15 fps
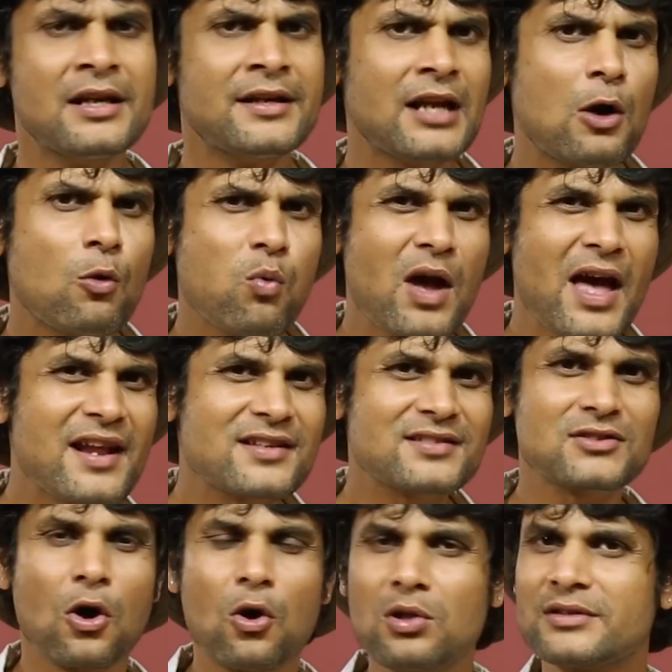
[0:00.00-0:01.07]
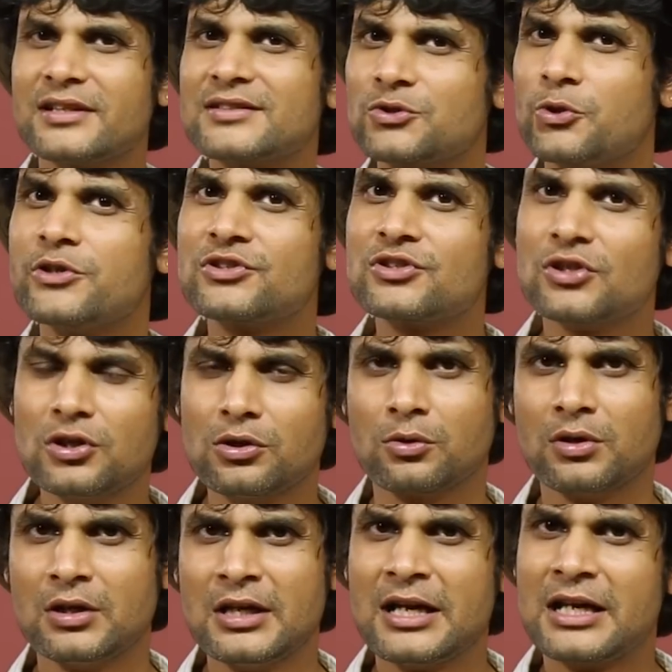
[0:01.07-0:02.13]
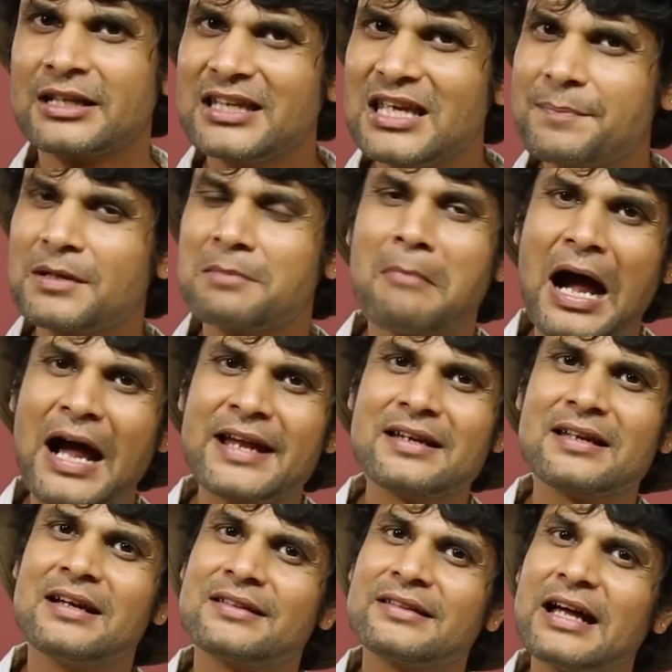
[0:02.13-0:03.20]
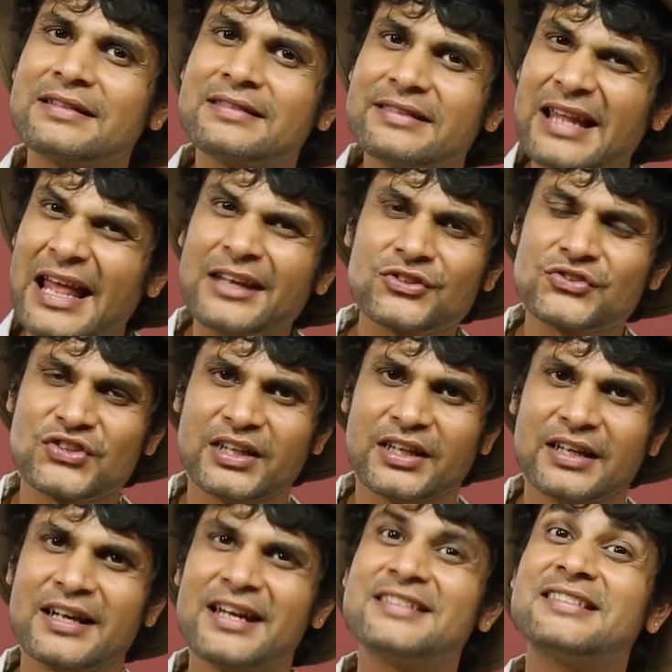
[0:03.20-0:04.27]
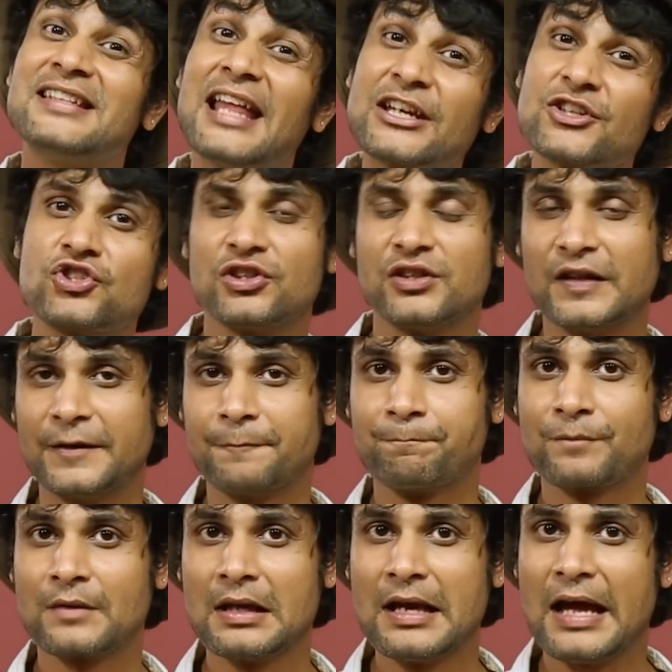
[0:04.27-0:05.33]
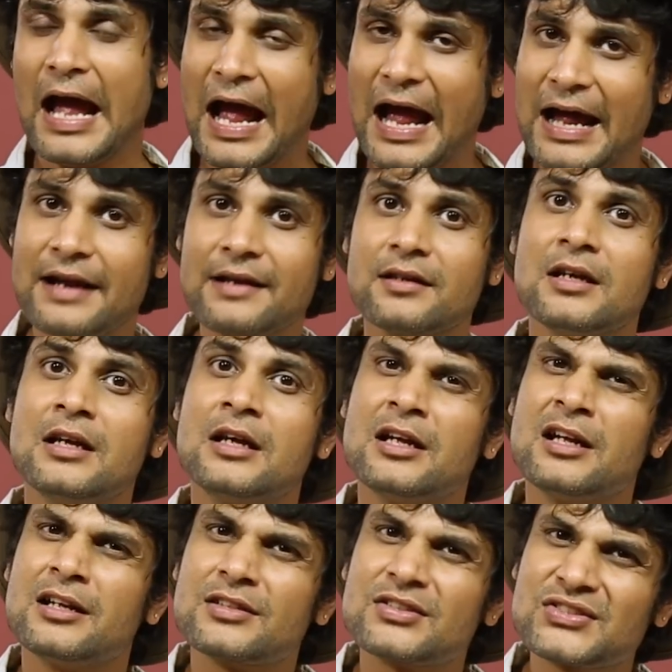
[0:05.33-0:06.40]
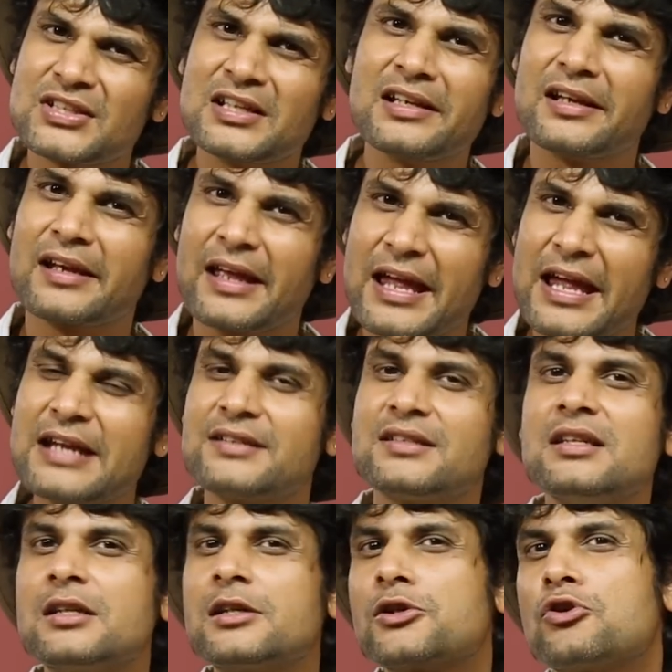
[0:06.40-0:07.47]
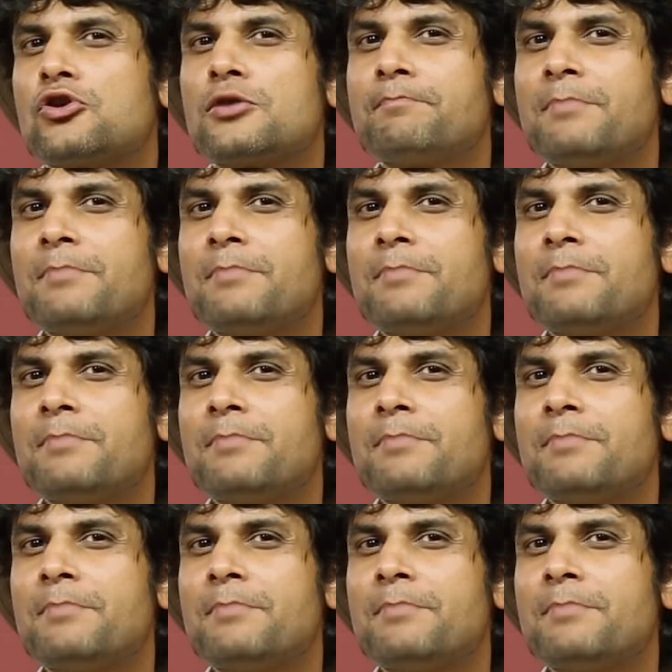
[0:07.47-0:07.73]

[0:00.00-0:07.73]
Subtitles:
Now, where is all this going to go? Keep in mind that next year is election year, and still 80 crore